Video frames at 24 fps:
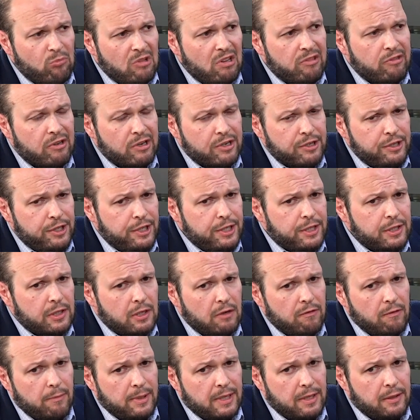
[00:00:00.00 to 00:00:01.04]
The current
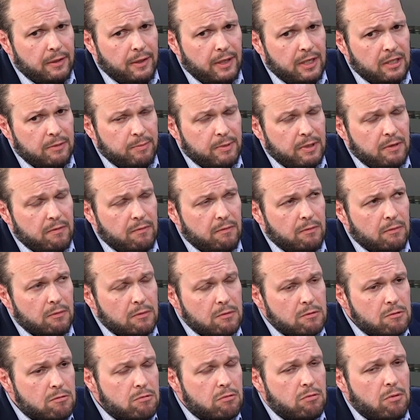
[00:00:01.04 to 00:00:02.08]
government has been
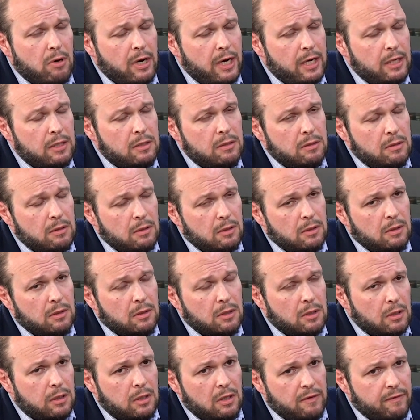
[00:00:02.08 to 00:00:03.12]
quite uh,
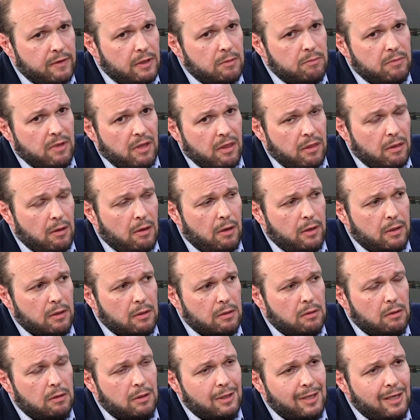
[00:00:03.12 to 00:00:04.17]
clever and
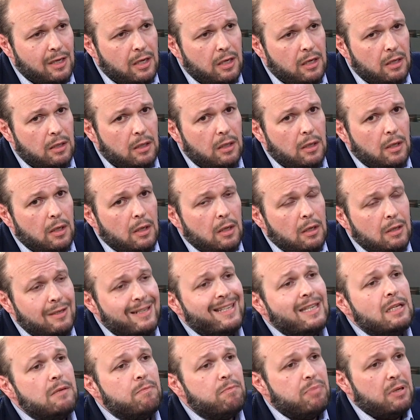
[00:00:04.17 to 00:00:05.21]
methodical in
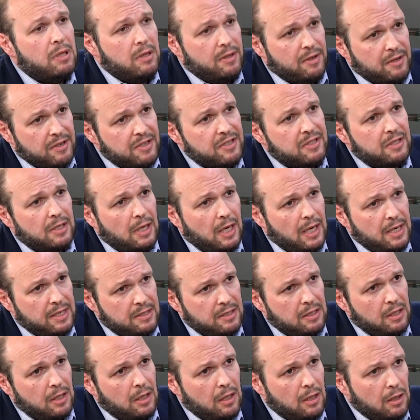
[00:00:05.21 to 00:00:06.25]

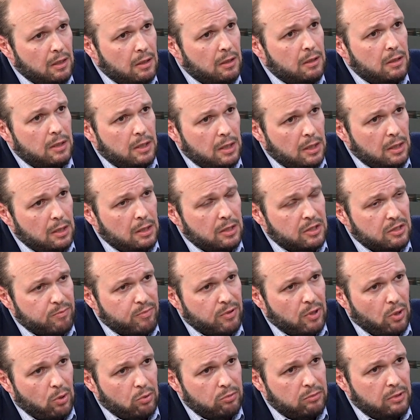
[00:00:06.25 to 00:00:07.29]
depoliticizing these
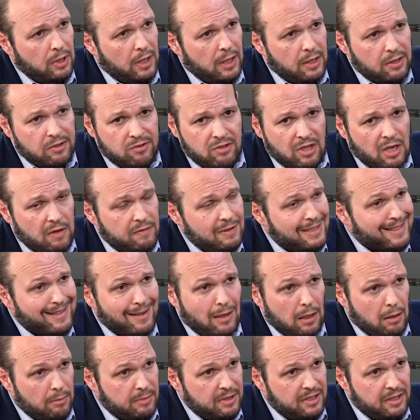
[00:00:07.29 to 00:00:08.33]
protests. They haven't
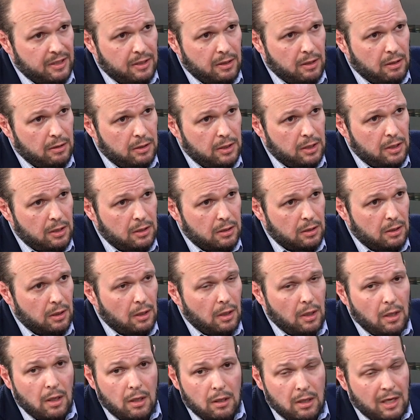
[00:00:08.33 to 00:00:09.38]
commented on it.
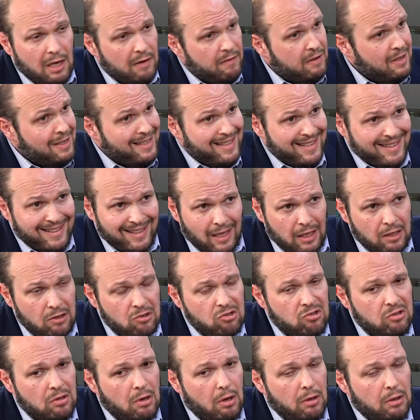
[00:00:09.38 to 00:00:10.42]
They haven't
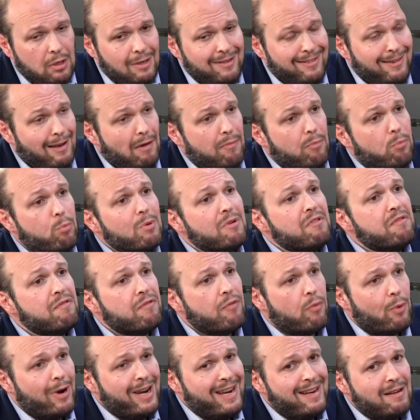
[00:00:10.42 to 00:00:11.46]
engaged on it. They have
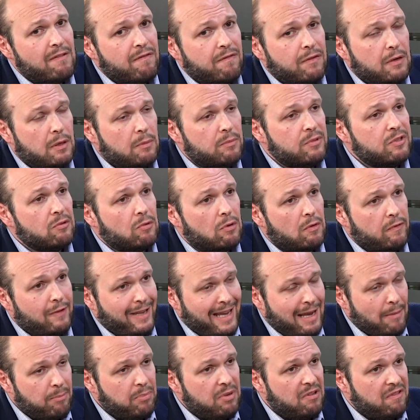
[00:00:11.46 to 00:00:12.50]
refrained from sort of
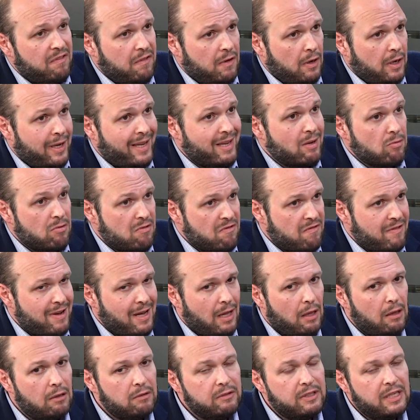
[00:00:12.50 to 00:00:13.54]
amplifying or
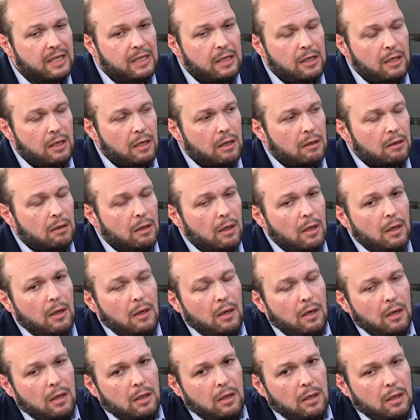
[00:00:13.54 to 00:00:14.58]
validating
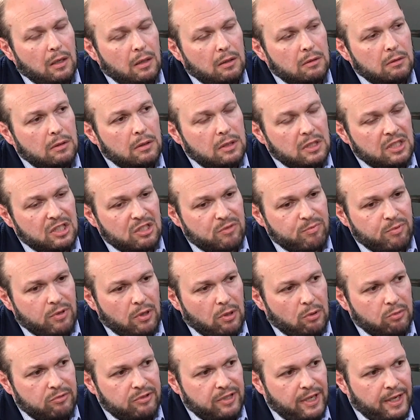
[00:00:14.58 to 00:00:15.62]
uh, these
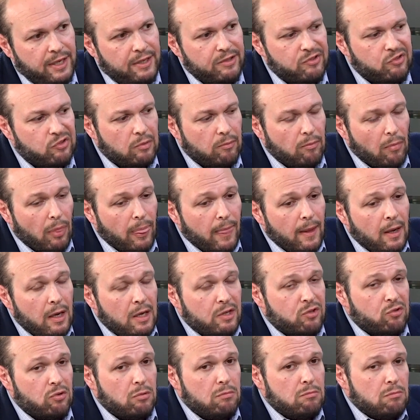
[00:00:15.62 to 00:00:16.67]
protests. And
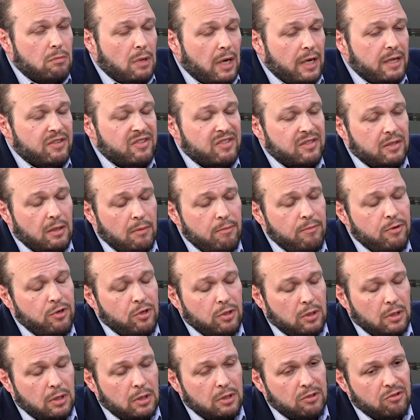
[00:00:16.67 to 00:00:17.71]
so my
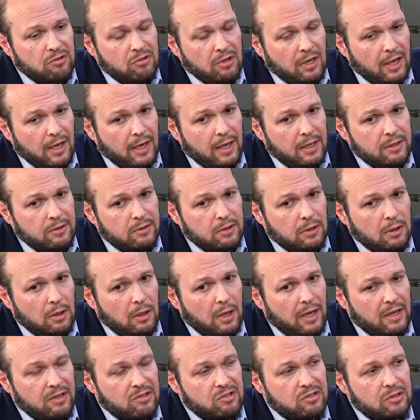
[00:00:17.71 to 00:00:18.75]
assumption is that
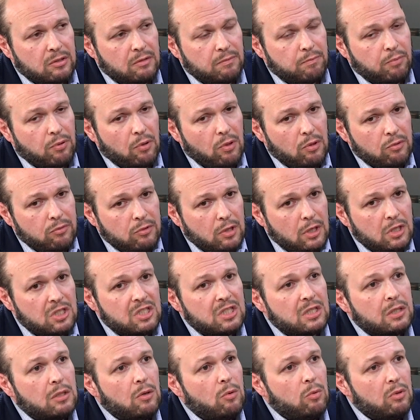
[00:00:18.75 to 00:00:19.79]
as the protests
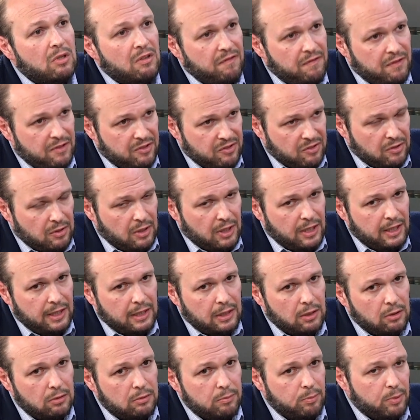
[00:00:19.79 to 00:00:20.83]
slowly fizzle
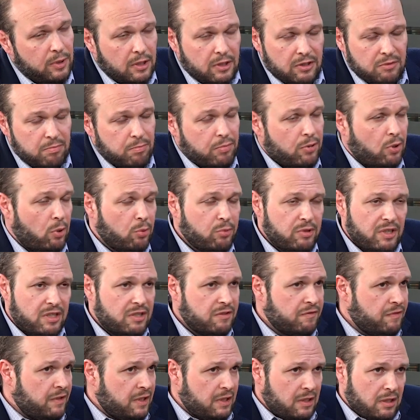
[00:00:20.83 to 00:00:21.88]
out, because
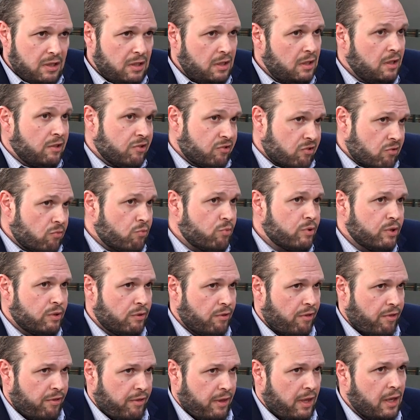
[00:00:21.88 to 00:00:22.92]
protest fatigue is a real
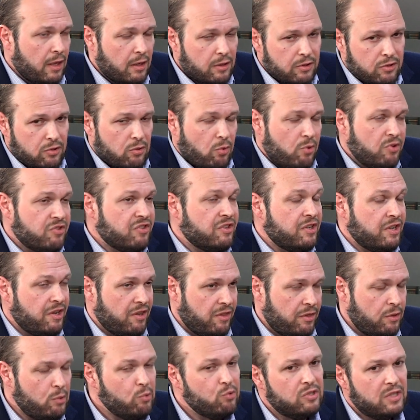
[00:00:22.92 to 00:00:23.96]
thing, so is an
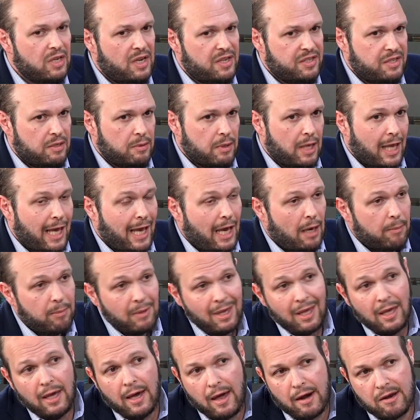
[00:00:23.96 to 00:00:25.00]
enthusiasm gap,
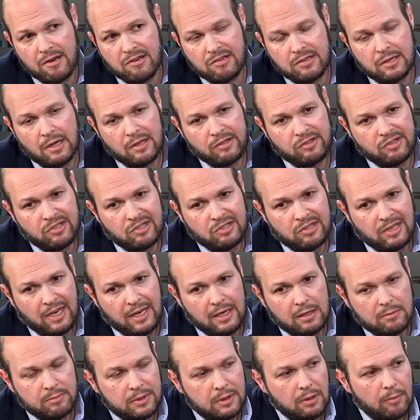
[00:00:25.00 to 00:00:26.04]
and it's not
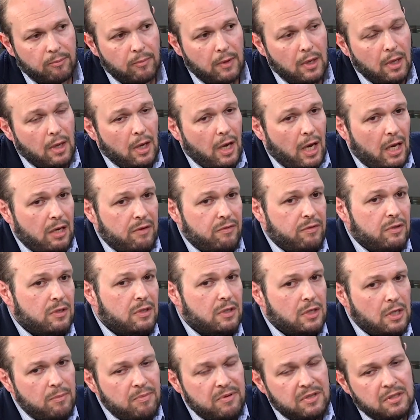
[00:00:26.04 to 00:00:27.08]
sustainable. And as you
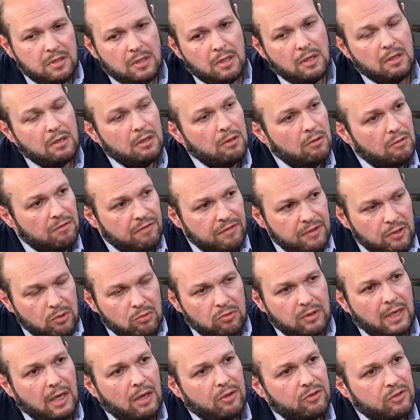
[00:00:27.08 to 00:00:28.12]
keep seeing, you know, a few
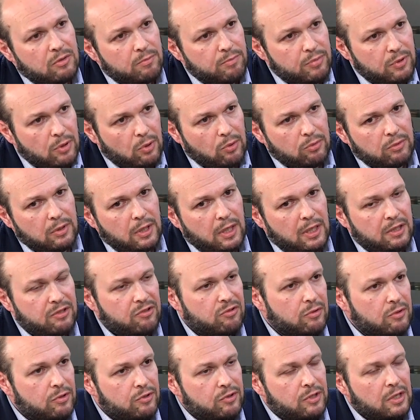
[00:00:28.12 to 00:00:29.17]
thousand
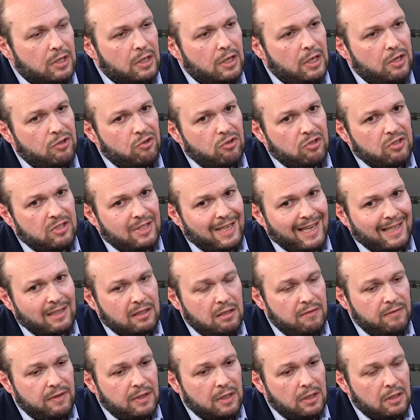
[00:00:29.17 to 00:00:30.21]
protesters engaging in these
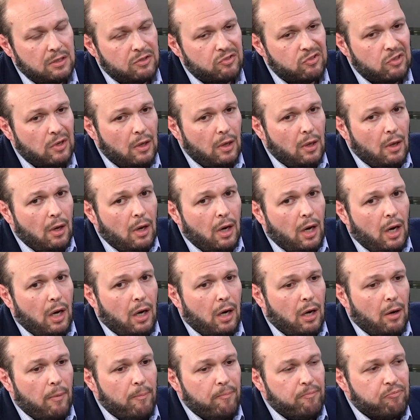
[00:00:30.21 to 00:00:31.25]
activities,
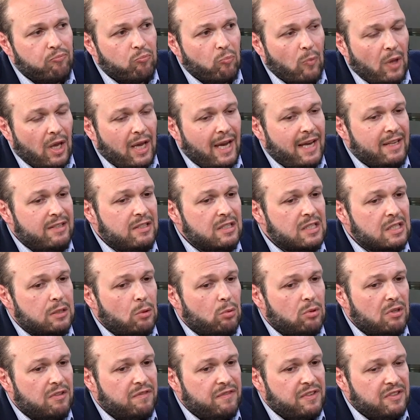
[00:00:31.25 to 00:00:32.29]
um, as it
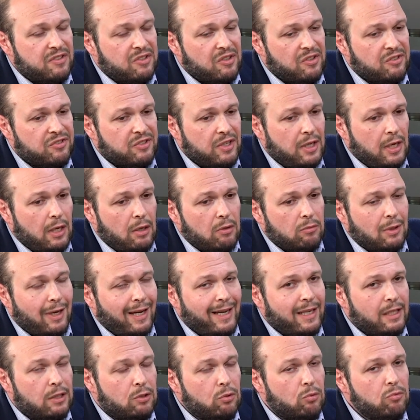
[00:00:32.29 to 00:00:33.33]
slowly fizzles out,
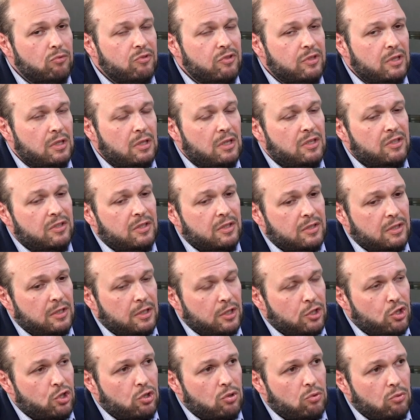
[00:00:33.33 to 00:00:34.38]
I don't see this as an
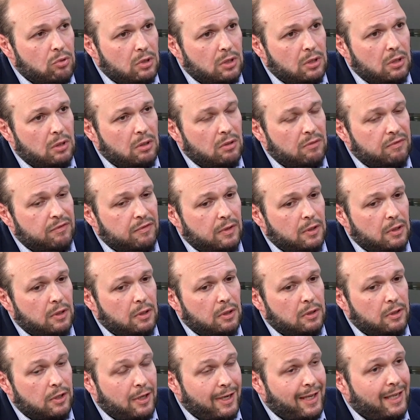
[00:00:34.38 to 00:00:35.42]
issue of
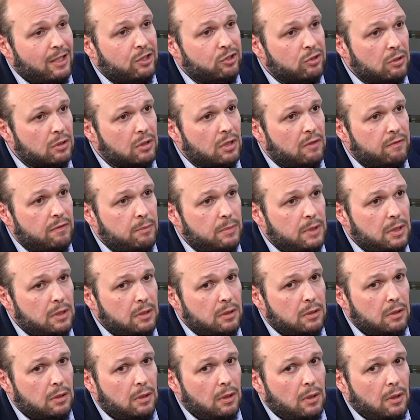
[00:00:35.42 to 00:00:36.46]
uh, the national
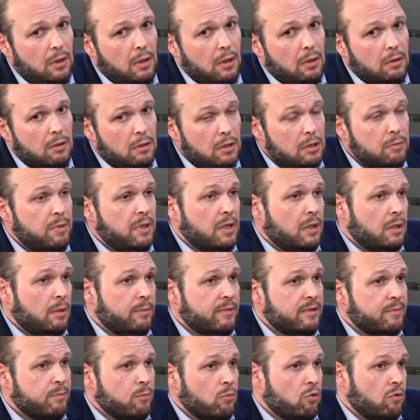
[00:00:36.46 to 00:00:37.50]
government. This
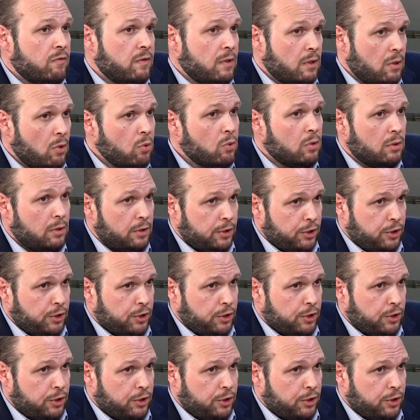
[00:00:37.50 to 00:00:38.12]
becomes more of a local